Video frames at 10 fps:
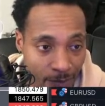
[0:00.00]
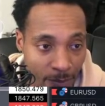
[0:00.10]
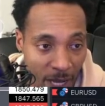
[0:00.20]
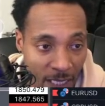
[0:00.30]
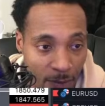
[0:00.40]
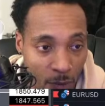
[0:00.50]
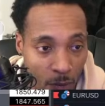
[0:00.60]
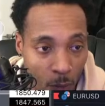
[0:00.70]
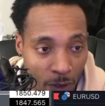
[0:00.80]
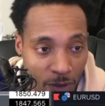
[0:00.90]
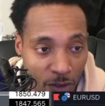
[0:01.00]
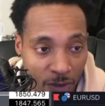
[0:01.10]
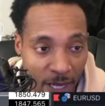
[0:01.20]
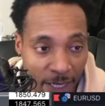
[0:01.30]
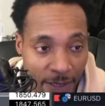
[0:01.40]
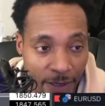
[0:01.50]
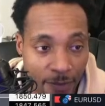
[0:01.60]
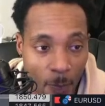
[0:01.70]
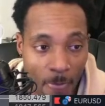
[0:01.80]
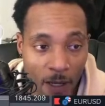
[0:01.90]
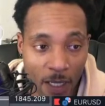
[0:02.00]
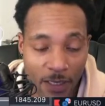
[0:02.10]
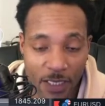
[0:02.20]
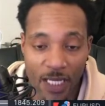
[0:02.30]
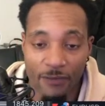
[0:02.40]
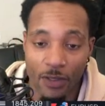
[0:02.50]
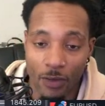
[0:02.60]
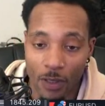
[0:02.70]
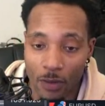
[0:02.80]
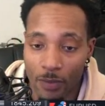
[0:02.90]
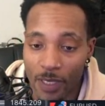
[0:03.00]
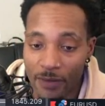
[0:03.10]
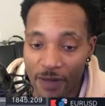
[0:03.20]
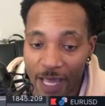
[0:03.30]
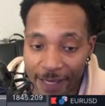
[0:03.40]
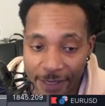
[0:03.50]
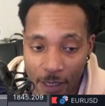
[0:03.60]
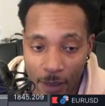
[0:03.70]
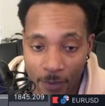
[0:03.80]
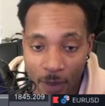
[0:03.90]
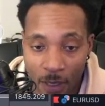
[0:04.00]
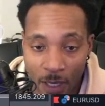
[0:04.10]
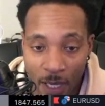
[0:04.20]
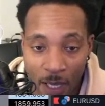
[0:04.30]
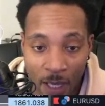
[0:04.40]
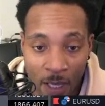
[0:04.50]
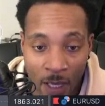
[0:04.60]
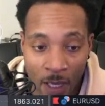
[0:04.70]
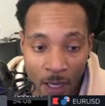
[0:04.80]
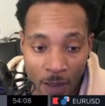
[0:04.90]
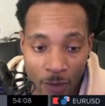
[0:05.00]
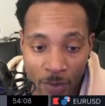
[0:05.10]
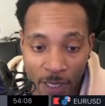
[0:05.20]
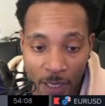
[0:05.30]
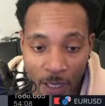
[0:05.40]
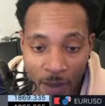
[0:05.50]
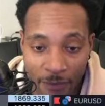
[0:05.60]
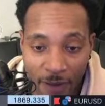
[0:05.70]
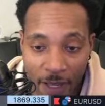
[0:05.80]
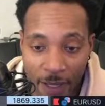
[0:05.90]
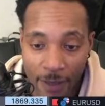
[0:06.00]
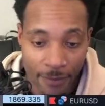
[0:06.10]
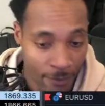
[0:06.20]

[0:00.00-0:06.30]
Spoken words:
possible 1 or 2 days, just giving you a little bit of a heads up, a little bit of a